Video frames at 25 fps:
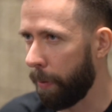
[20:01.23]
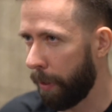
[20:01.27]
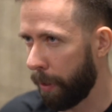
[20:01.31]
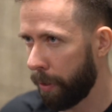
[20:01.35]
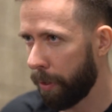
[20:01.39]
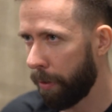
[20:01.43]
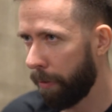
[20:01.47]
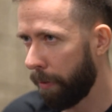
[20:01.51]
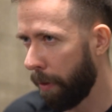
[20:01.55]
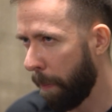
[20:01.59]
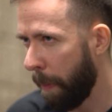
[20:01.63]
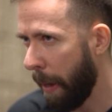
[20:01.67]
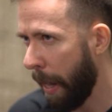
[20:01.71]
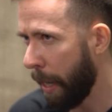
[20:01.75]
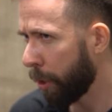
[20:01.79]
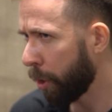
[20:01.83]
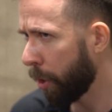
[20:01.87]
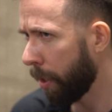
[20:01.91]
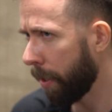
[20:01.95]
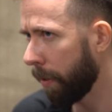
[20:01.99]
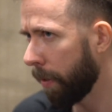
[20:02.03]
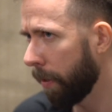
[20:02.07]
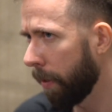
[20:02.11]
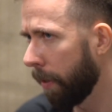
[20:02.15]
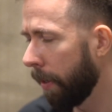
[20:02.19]
because of the
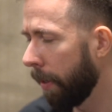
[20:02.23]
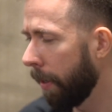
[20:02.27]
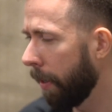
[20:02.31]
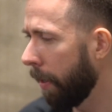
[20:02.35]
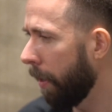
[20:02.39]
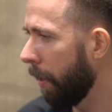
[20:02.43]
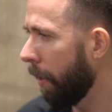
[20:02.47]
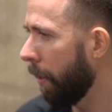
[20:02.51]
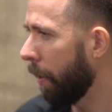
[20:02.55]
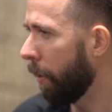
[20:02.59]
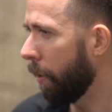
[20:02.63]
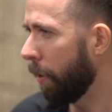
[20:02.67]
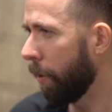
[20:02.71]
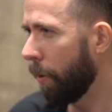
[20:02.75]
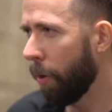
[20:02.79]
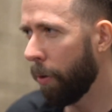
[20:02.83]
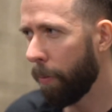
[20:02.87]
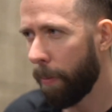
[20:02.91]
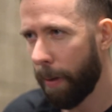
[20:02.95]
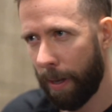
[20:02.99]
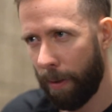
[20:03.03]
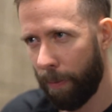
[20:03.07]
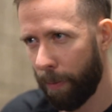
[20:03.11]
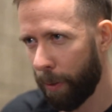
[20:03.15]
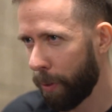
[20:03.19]
passion.
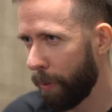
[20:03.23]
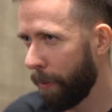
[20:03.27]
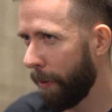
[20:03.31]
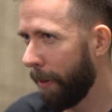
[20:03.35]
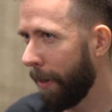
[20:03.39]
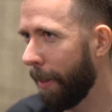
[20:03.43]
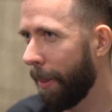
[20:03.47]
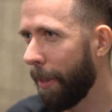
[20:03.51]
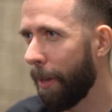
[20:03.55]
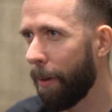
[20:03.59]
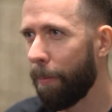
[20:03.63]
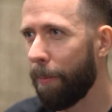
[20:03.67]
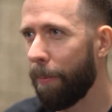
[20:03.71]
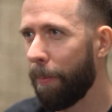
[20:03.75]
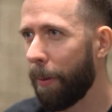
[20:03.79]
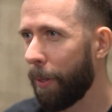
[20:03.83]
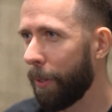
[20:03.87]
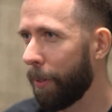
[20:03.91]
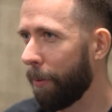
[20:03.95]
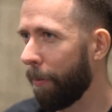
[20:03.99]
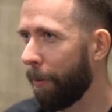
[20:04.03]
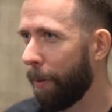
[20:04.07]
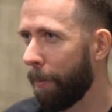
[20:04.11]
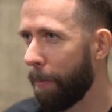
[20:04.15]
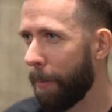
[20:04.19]
Nobody was really there
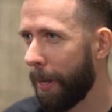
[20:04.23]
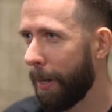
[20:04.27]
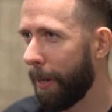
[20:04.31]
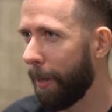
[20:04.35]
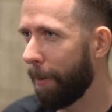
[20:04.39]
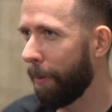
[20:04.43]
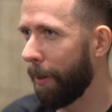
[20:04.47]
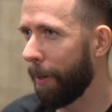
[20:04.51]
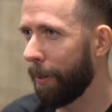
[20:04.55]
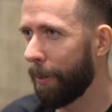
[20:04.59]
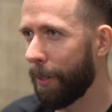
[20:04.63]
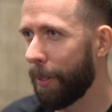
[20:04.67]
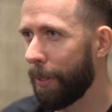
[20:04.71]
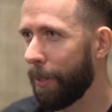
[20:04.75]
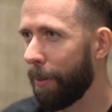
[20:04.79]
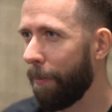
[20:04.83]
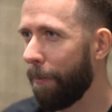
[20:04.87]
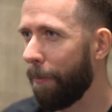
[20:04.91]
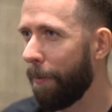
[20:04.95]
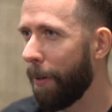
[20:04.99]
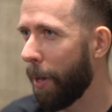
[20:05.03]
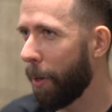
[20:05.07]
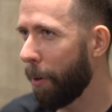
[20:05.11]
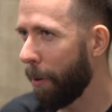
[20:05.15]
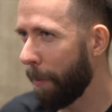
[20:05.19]
because of the money, because it's a
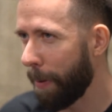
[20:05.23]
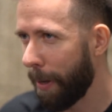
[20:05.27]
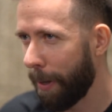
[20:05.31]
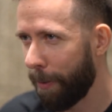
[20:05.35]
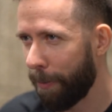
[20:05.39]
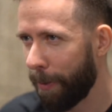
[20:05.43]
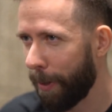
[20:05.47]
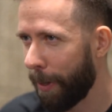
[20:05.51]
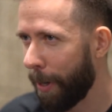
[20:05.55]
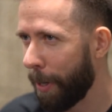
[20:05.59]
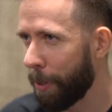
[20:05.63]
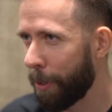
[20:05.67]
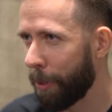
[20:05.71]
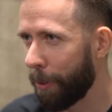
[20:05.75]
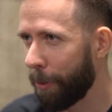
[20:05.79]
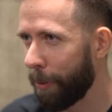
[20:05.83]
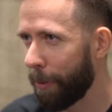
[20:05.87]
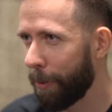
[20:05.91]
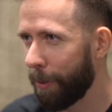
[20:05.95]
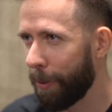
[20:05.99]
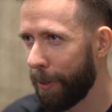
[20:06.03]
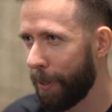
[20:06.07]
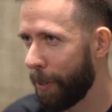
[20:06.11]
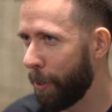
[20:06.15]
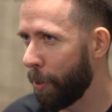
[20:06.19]
very bad financial
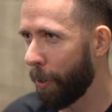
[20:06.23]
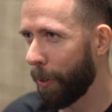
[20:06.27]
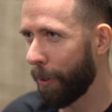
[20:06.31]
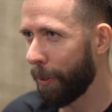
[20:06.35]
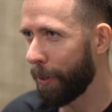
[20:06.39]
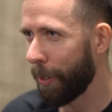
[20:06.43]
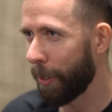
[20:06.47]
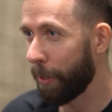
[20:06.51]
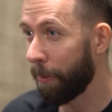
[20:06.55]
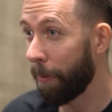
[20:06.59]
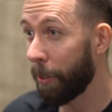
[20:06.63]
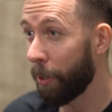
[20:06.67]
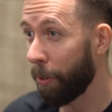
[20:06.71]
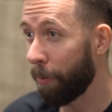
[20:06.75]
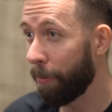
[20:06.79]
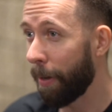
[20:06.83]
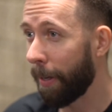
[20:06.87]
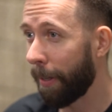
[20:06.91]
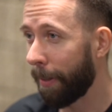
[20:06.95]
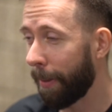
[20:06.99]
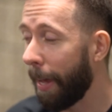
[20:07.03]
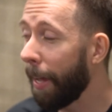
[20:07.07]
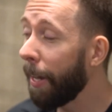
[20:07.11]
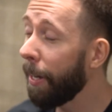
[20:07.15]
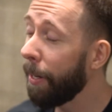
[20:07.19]
choice, especially
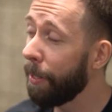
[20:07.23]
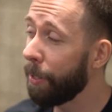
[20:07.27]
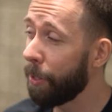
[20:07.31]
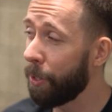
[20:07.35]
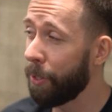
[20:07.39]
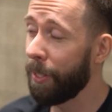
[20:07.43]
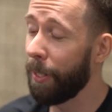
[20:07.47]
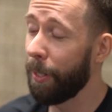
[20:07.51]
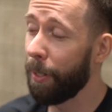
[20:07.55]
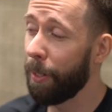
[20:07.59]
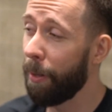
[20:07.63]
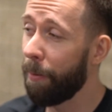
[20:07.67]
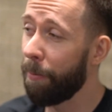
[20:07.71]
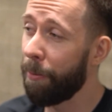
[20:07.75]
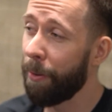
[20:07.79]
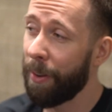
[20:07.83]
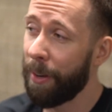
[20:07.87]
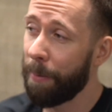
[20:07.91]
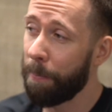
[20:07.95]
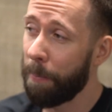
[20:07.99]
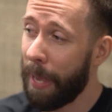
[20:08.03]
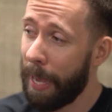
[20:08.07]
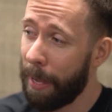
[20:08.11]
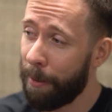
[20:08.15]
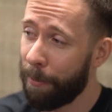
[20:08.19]
back then. It's still a
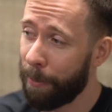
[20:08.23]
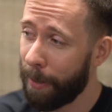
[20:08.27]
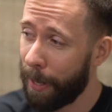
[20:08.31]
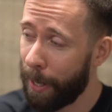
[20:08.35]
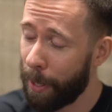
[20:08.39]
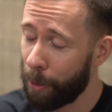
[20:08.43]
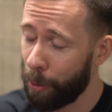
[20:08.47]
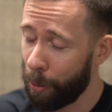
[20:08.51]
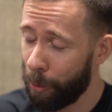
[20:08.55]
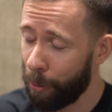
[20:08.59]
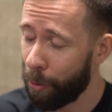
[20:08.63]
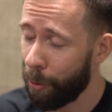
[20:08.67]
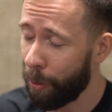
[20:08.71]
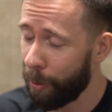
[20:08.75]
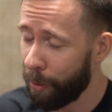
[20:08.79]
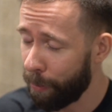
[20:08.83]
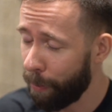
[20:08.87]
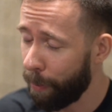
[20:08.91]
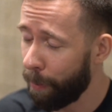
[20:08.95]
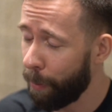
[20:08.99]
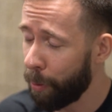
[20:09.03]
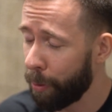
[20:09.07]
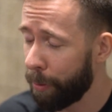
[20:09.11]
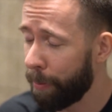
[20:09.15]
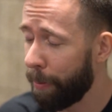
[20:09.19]
bad financial choice
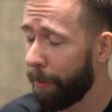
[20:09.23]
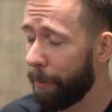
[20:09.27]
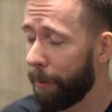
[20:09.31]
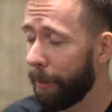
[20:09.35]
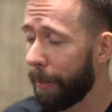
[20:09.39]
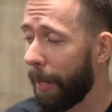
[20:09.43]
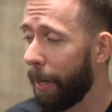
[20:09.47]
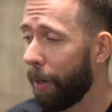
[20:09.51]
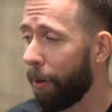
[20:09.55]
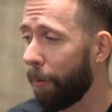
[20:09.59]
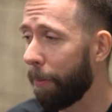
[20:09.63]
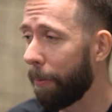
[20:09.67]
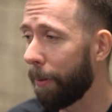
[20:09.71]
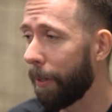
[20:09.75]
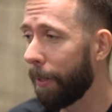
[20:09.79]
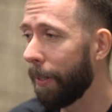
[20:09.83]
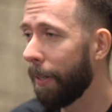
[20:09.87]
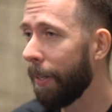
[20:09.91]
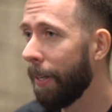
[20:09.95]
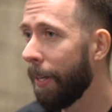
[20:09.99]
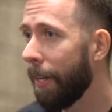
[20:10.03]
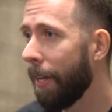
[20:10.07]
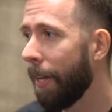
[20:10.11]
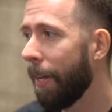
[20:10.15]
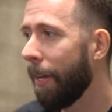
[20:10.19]
for most people now. But
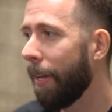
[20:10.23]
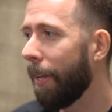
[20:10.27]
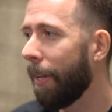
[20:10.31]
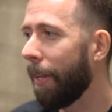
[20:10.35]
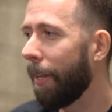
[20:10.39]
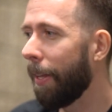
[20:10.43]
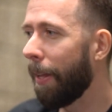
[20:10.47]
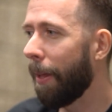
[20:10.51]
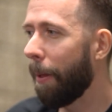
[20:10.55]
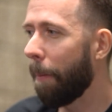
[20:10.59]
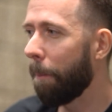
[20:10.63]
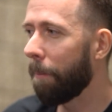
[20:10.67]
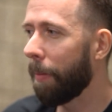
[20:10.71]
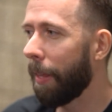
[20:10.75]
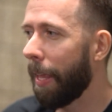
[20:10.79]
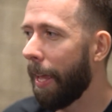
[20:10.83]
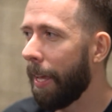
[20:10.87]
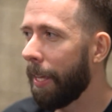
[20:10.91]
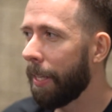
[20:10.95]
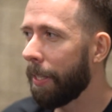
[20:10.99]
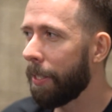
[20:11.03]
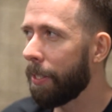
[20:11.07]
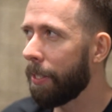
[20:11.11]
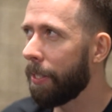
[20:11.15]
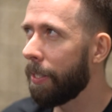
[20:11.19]

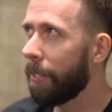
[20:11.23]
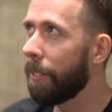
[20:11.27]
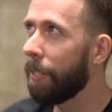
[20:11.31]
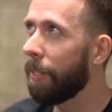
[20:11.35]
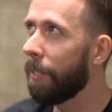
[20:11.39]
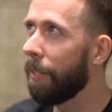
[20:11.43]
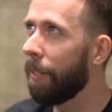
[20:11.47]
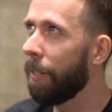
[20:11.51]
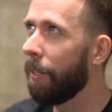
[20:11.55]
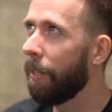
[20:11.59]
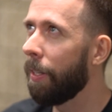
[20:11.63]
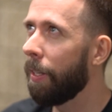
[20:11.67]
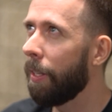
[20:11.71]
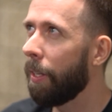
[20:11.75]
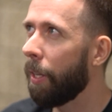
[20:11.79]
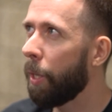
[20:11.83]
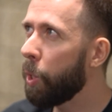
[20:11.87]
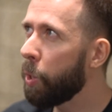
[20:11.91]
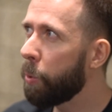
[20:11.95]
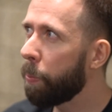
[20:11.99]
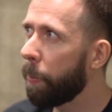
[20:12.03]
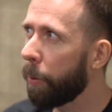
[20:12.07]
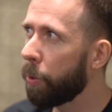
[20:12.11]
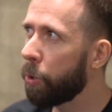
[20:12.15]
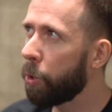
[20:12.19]
as
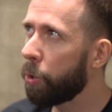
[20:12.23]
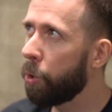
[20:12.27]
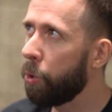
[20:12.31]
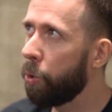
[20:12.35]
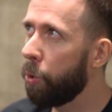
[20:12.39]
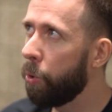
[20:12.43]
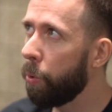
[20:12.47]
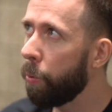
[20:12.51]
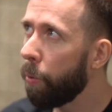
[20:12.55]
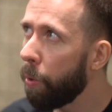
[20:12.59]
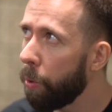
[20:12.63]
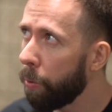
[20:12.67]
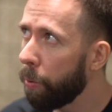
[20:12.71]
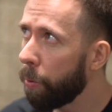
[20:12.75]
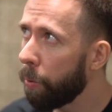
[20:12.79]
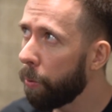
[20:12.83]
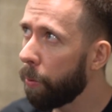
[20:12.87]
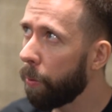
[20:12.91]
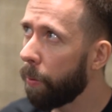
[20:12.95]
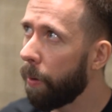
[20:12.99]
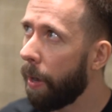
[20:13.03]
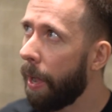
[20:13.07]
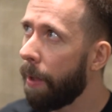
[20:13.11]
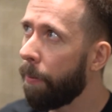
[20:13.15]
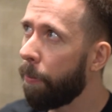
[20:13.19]
esports
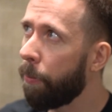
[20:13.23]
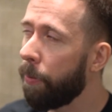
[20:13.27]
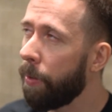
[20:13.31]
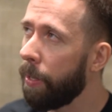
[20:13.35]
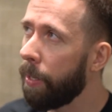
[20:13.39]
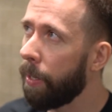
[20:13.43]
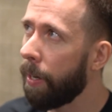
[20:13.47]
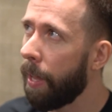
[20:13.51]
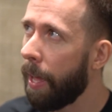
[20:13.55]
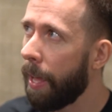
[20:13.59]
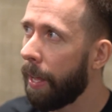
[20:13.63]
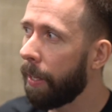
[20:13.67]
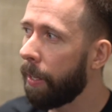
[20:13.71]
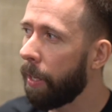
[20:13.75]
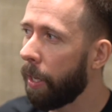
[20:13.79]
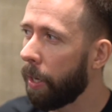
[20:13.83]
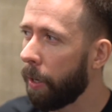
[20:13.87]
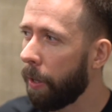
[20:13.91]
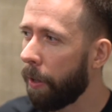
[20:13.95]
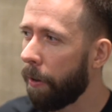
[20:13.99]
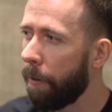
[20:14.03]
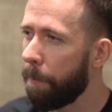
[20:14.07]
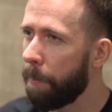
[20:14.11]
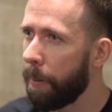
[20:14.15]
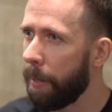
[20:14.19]
grew, I feel like a
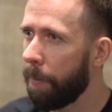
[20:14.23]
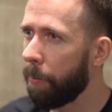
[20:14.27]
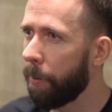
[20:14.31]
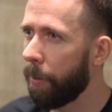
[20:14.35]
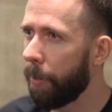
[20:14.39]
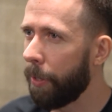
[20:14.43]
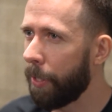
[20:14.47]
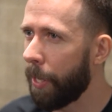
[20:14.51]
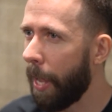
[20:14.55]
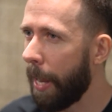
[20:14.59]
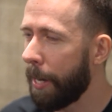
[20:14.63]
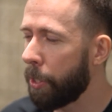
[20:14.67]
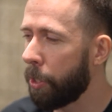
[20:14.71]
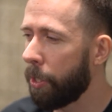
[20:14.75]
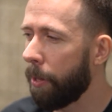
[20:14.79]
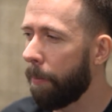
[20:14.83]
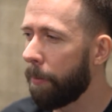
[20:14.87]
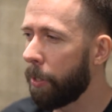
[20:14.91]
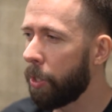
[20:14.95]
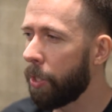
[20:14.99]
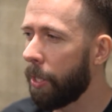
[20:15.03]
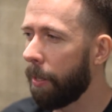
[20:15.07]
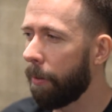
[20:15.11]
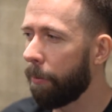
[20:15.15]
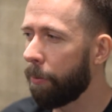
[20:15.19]
lot of people attached
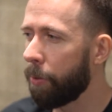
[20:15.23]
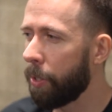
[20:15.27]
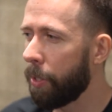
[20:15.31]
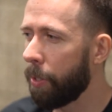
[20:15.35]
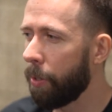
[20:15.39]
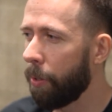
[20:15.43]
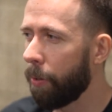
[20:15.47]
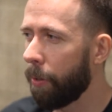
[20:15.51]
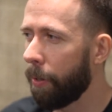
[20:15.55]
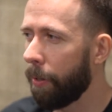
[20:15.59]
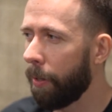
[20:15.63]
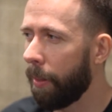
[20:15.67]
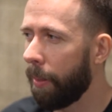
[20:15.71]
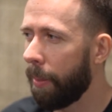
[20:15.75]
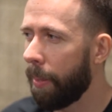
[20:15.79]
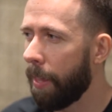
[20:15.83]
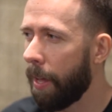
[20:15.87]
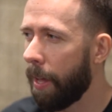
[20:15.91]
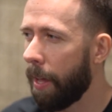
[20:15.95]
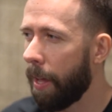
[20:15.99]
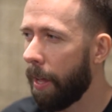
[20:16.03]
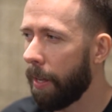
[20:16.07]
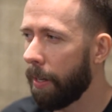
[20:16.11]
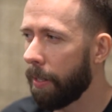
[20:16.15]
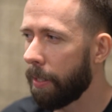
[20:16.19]
themselves to it
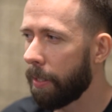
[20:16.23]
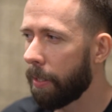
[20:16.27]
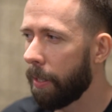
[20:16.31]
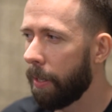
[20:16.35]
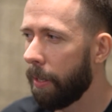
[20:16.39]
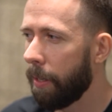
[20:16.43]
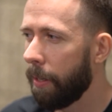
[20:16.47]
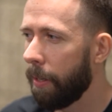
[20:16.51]
that